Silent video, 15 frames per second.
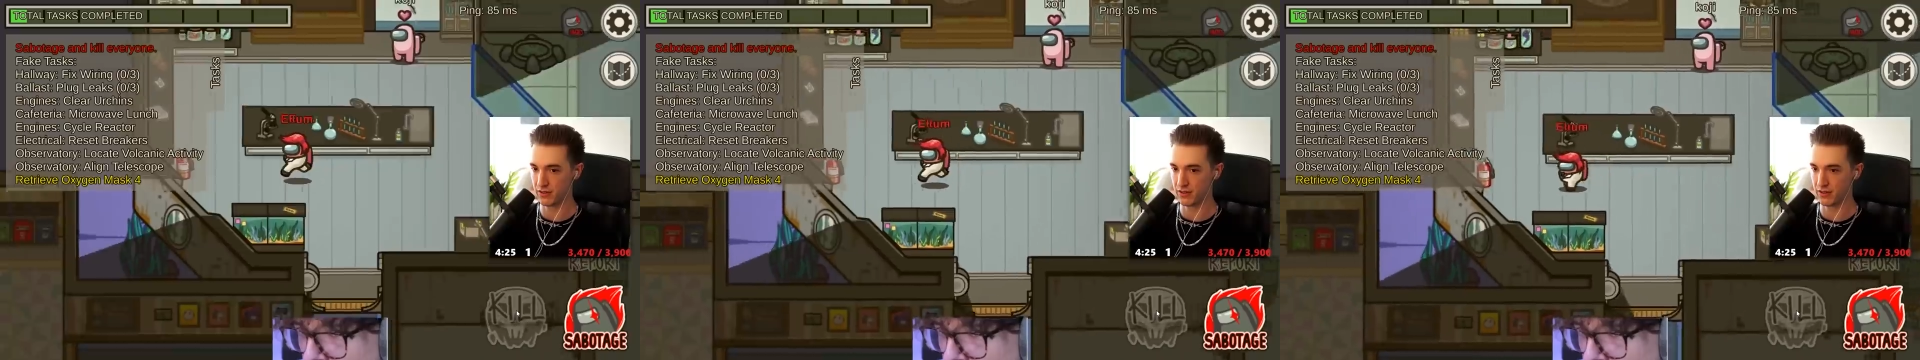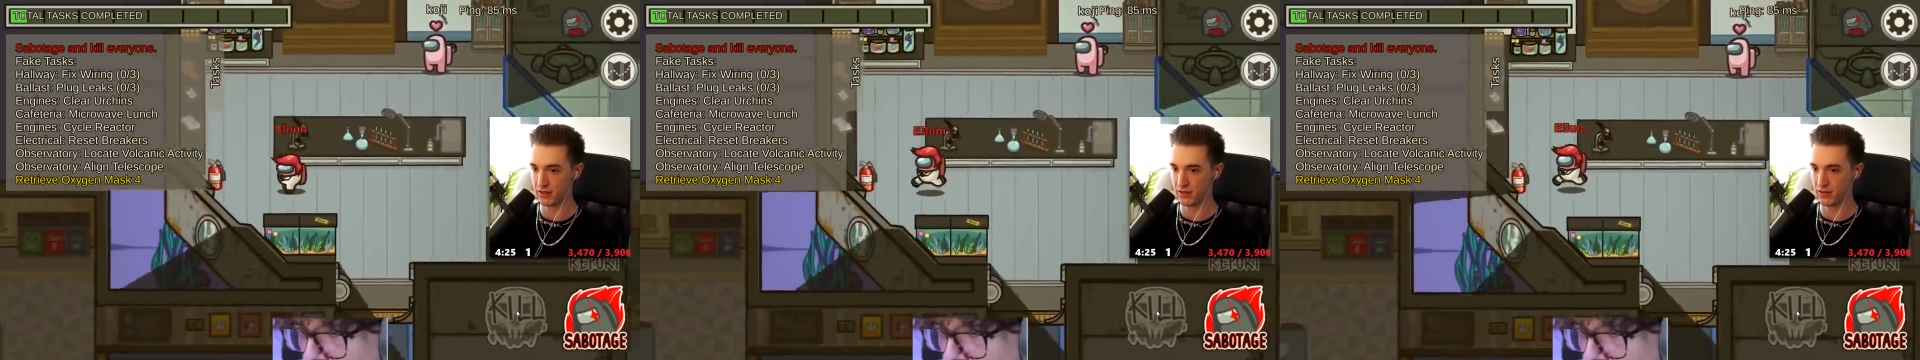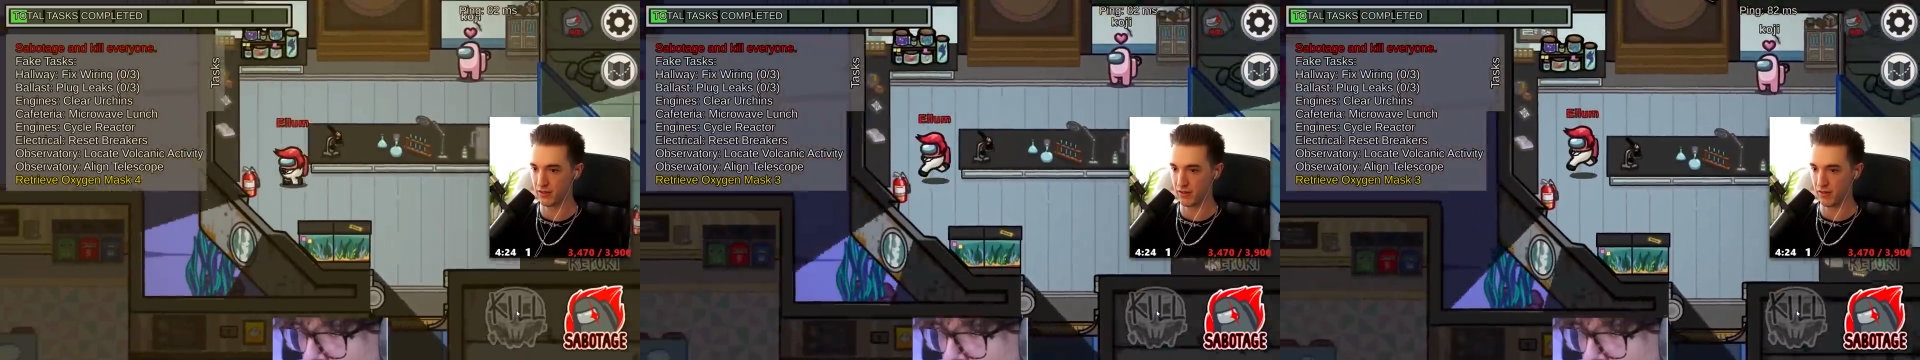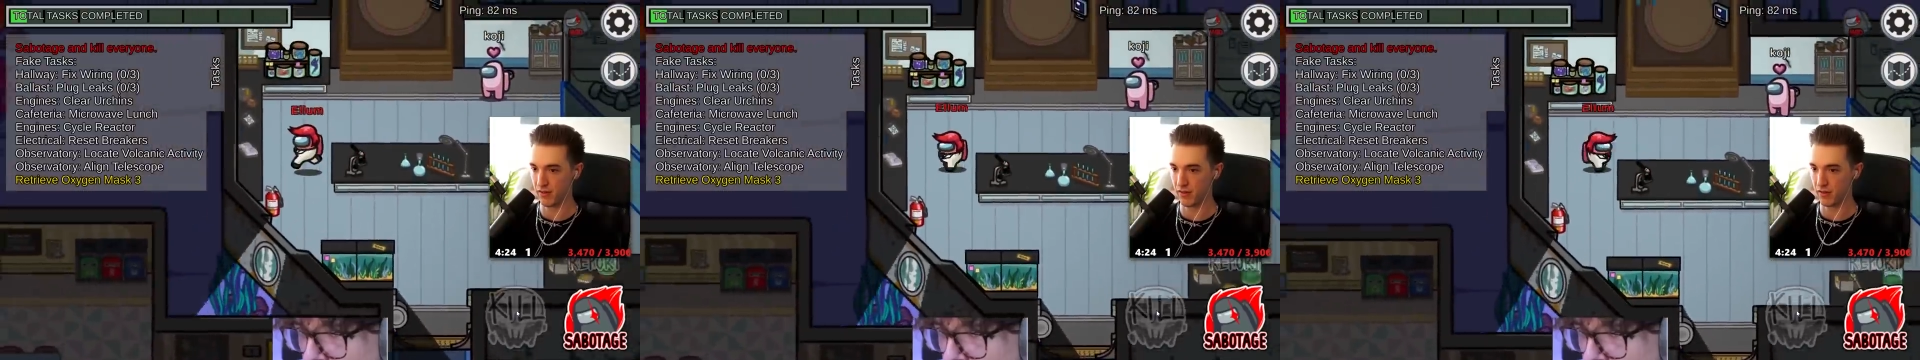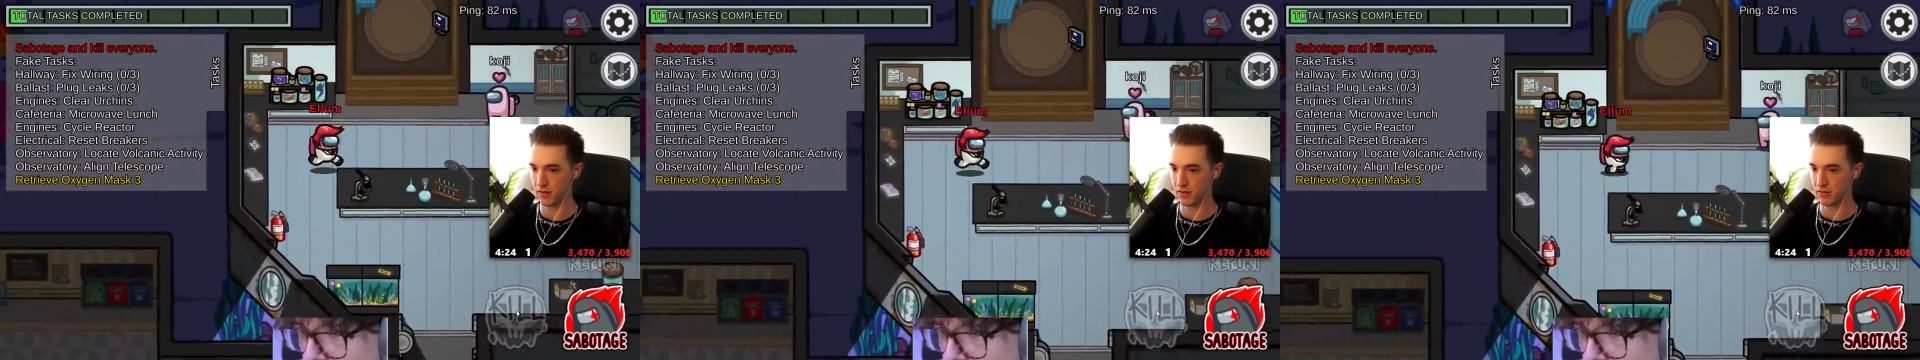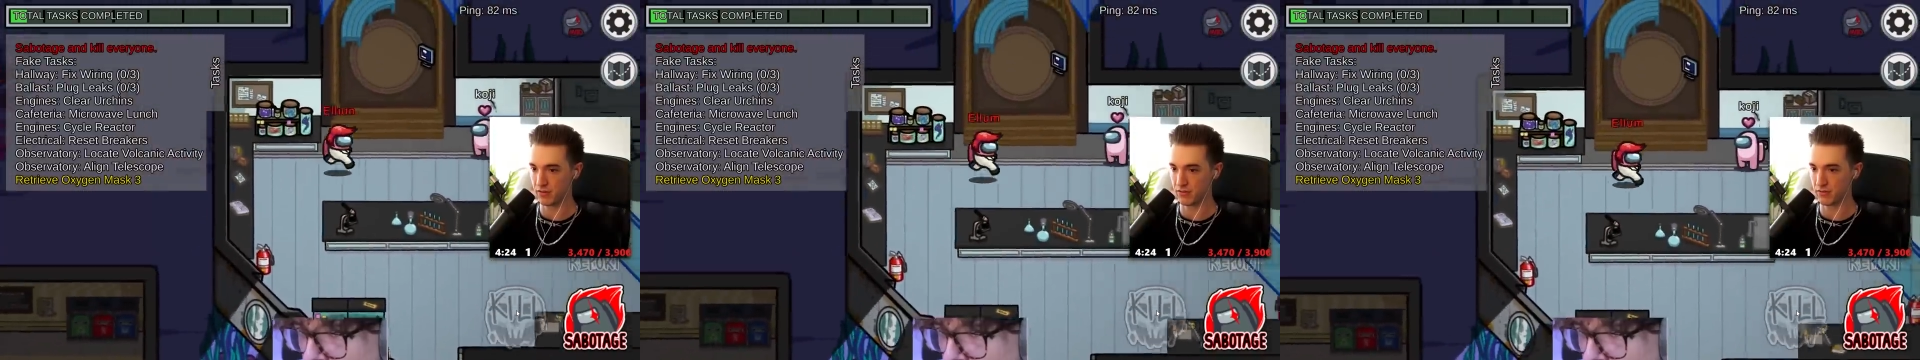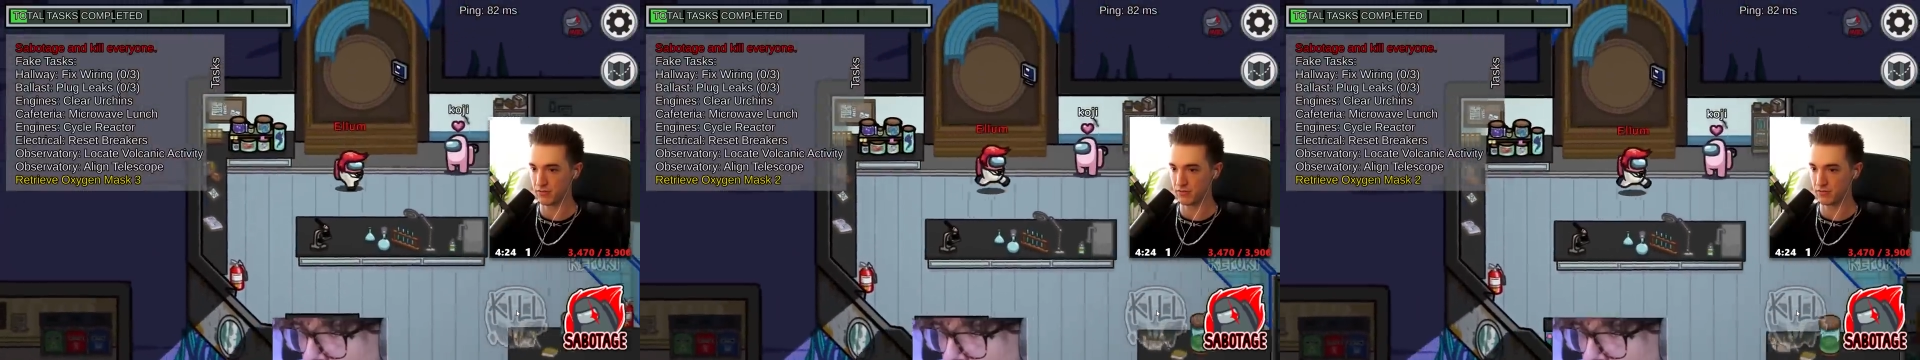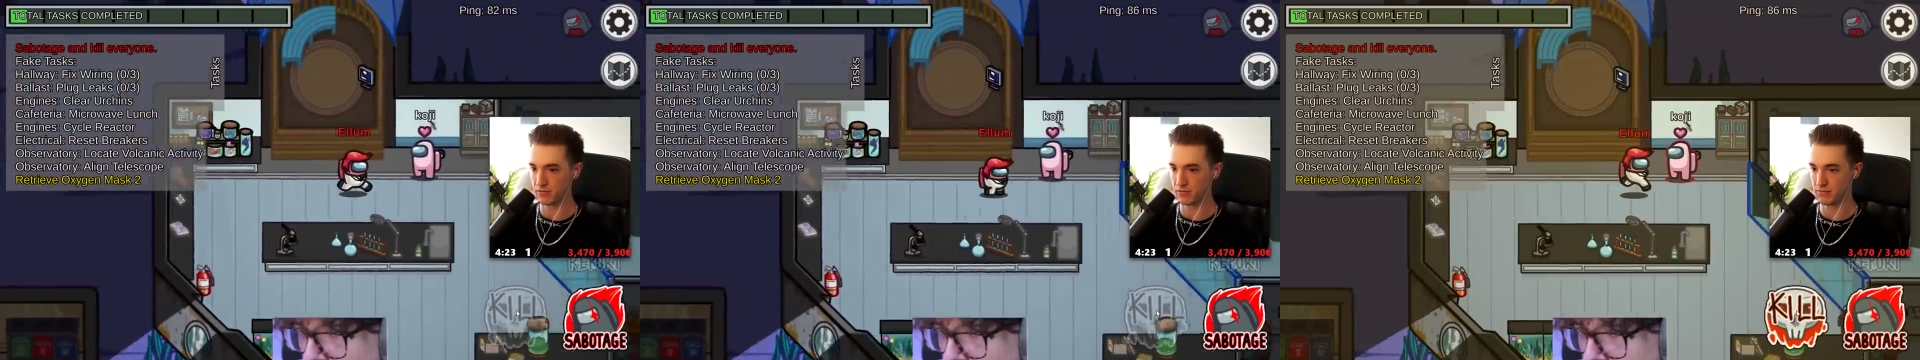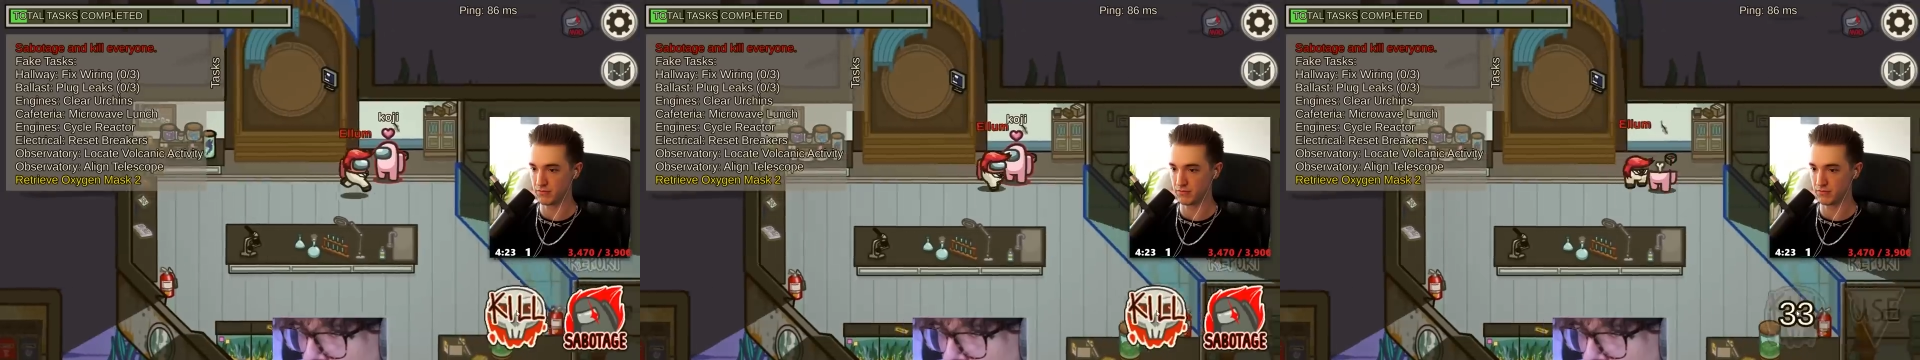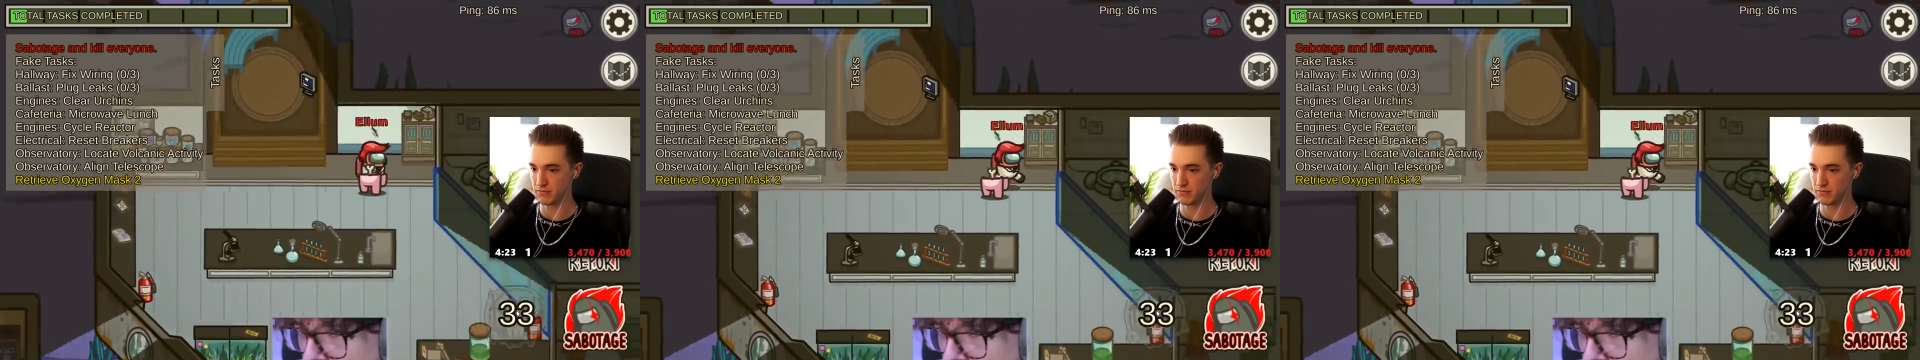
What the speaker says: (no one is talking)